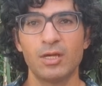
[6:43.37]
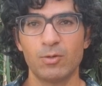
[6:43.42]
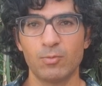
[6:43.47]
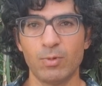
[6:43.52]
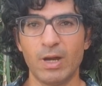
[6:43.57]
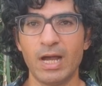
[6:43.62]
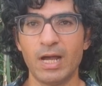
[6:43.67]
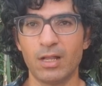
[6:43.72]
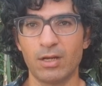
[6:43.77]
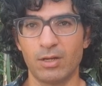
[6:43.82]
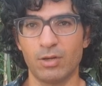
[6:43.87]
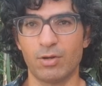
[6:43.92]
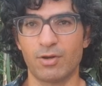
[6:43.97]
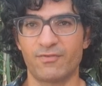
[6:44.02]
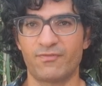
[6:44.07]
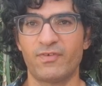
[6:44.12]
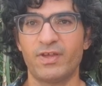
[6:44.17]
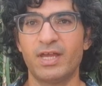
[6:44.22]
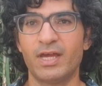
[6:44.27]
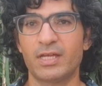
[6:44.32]
while
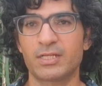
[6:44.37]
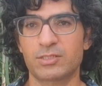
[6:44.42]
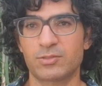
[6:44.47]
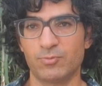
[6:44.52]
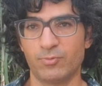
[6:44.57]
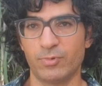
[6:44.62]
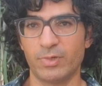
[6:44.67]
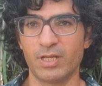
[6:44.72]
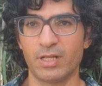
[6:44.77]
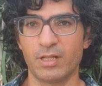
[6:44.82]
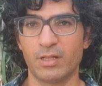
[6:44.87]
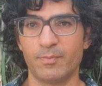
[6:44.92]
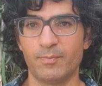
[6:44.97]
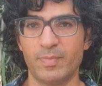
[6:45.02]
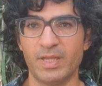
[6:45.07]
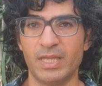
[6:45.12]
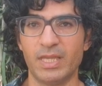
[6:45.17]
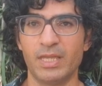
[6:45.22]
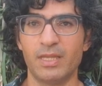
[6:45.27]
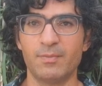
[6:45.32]
Orpheus will
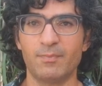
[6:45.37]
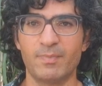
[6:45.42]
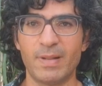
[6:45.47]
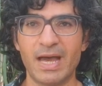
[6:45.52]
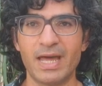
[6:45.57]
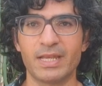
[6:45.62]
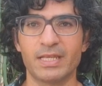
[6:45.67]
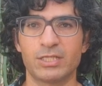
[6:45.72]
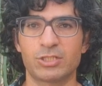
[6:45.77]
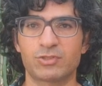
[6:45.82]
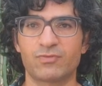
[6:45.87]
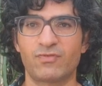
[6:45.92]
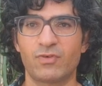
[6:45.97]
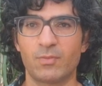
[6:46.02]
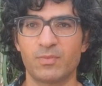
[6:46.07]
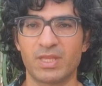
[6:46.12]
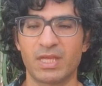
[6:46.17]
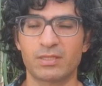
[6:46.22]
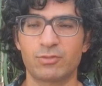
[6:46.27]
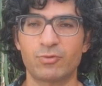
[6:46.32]
be banished
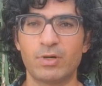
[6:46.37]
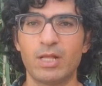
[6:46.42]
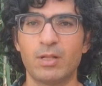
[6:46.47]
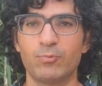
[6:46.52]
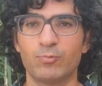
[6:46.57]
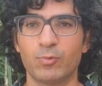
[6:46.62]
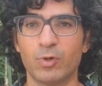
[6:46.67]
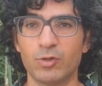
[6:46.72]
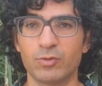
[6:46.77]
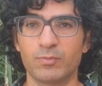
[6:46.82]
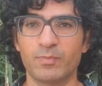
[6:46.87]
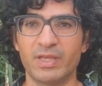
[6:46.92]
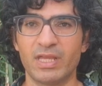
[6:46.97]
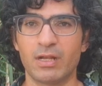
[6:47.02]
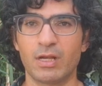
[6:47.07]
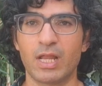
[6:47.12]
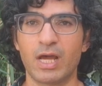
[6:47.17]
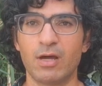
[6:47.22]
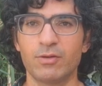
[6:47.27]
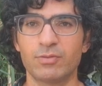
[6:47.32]
from that realm, won't be
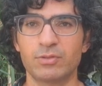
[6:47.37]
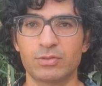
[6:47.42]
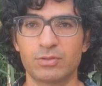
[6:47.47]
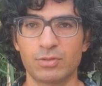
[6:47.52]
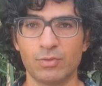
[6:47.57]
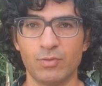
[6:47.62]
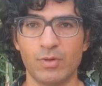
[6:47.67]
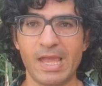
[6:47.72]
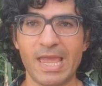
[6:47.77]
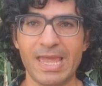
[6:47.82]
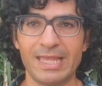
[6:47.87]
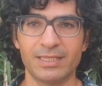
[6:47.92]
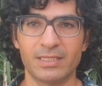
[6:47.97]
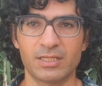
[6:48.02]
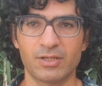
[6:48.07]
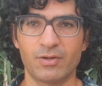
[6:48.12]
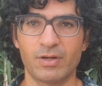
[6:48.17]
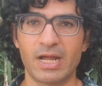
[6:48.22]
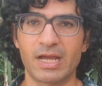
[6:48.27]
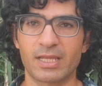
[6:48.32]
allowed to
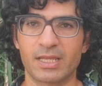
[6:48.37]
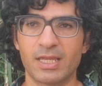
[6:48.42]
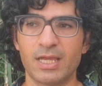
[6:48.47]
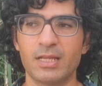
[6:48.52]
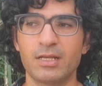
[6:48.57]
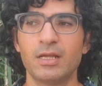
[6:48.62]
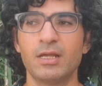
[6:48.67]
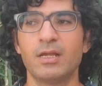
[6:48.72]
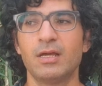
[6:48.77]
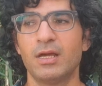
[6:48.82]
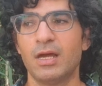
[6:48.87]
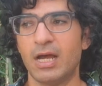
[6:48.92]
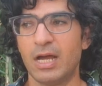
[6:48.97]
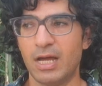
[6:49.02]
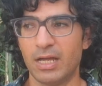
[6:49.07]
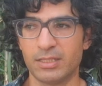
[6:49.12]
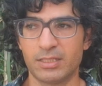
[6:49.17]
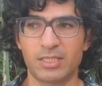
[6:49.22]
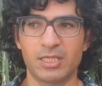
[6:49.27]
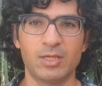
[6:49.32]
enter again,
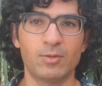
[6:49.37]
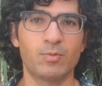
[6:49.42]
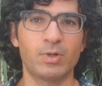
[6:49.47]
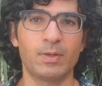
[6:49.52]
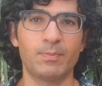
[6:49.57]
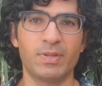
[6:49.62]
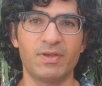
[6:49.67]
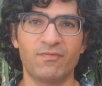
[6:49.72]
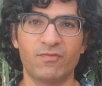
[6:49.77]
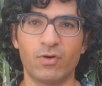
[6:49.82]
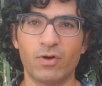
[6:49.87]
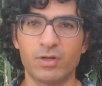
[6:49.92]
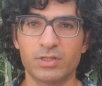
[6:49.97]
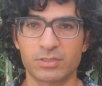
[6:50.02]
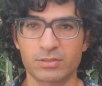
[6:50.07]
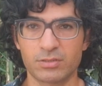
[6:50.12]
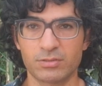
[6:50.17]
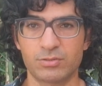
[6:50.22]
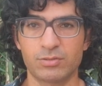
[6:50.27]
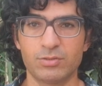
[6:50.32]
and he will be
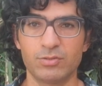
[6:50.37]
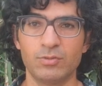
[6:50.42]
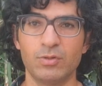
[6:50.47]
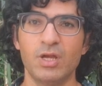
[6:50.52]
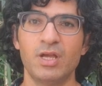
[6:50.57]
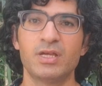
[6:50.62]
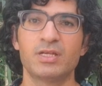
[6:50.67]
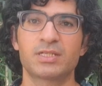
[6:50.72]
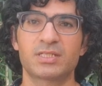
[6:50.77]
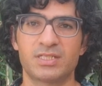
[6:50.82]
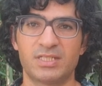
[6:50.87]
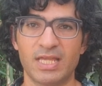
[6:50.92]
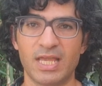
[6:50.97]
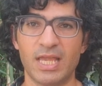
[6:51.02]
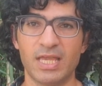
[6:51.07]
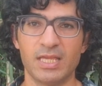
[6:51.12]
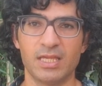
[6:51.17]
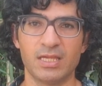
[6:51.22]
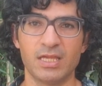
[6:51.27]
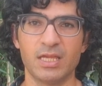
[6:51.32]
forced to
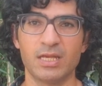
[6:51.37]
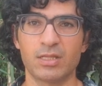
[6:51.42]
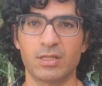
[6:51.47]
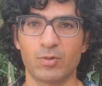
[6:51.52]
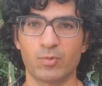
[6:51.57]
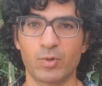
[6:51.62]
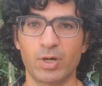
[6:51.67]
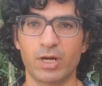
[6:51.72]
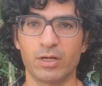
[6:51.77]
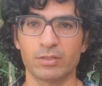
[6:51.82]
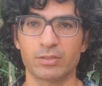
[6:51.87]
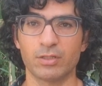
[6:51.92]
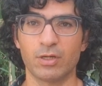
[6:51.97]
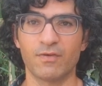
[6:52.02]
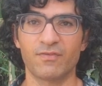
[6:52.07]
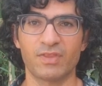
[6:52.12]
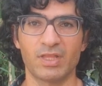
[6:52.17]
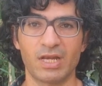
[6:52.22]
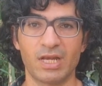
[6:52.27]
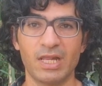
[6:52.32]
stay in the world
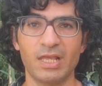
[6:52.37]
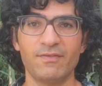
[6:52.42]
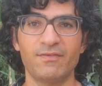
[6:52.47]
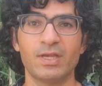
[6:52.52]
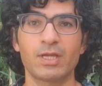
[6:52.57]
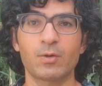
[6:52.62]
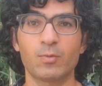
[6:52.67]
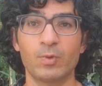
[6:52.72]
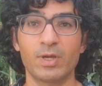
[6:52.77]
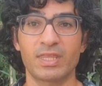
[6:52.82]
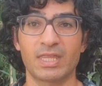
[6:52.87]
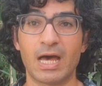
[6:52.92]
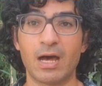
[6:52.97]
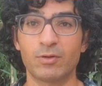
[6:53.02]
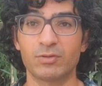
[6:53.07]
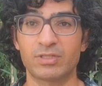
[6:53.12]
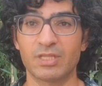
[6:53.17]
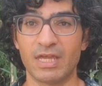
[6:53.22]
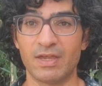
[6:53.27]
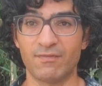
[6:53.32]
of the living
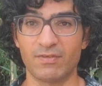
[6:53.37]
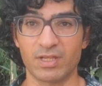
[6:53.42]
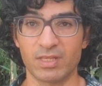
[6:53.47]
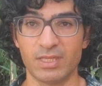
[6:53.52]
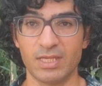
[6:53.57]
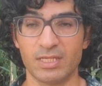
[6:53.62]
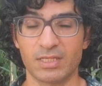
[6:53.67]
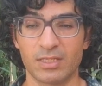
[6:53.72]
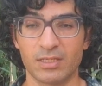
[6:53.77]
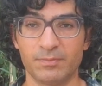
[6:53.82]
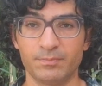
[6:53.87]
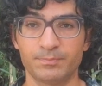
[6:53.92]
without Eurydice.